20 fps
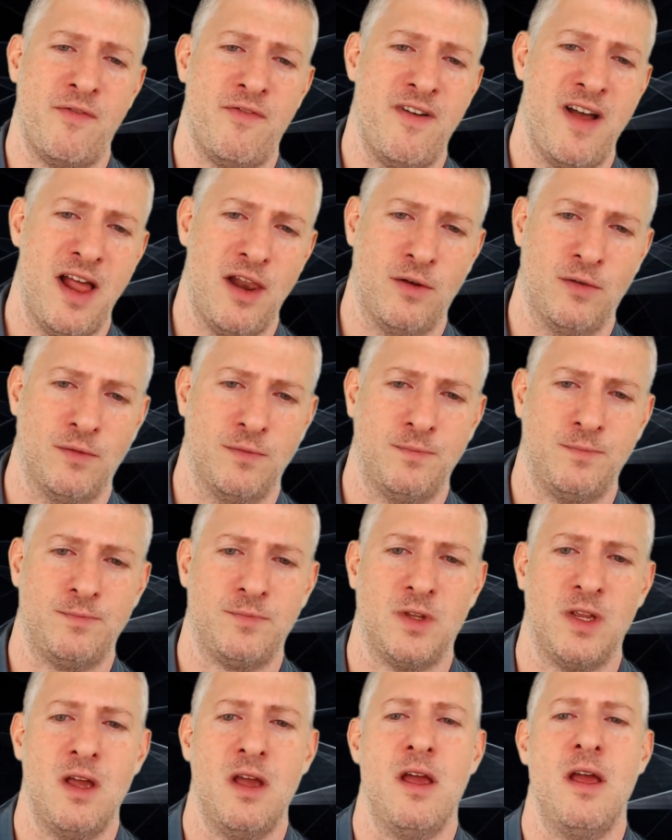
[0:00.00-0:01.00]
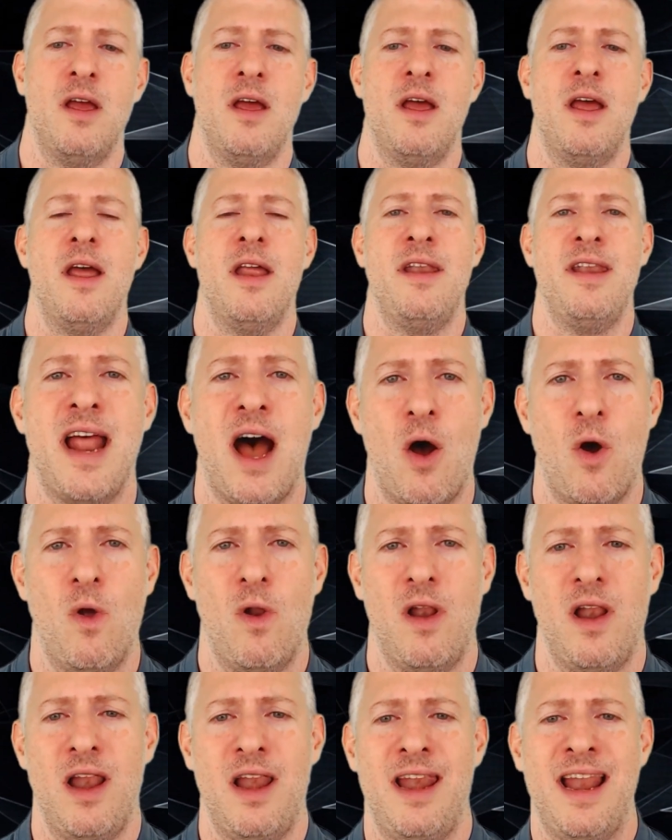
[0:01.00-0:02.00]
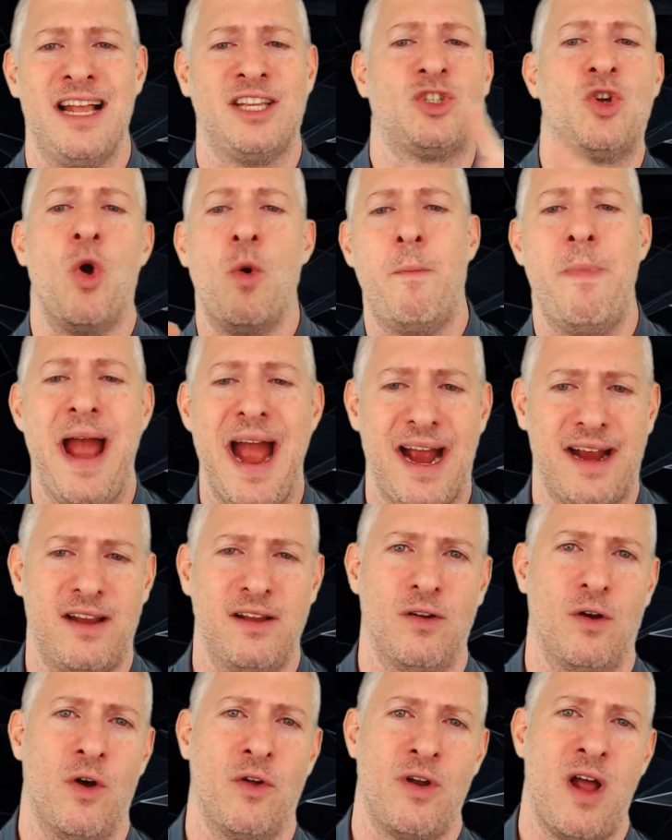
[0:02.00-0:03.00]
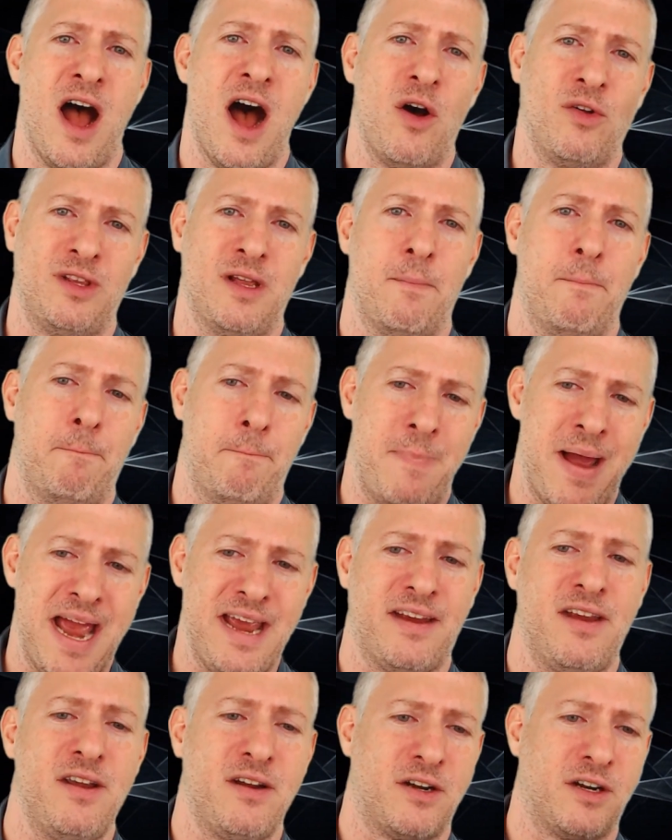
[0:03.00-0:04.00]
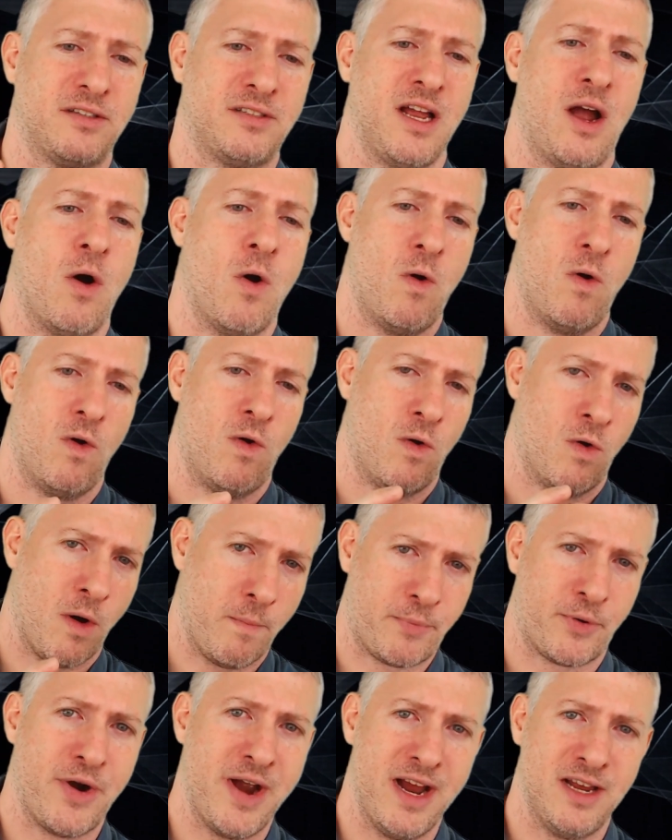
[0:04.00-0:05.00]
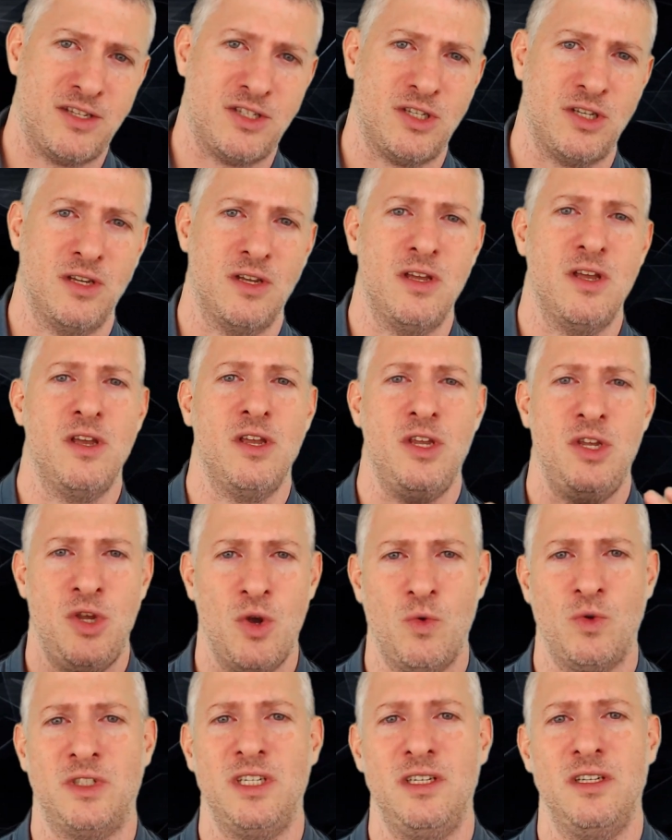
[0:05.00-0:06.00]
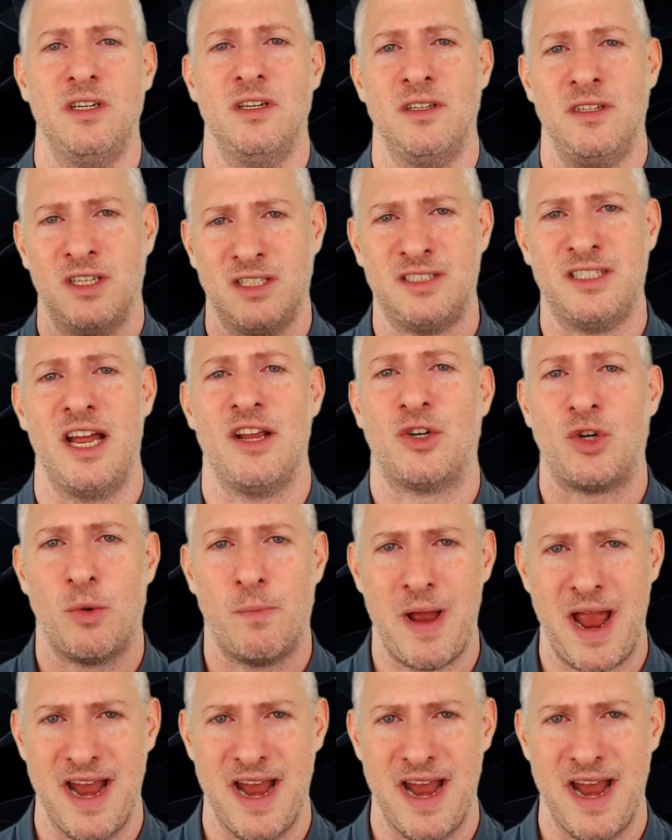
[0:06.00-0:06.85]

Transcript: of value. Now, let's go back on how the banking cartel operates using the central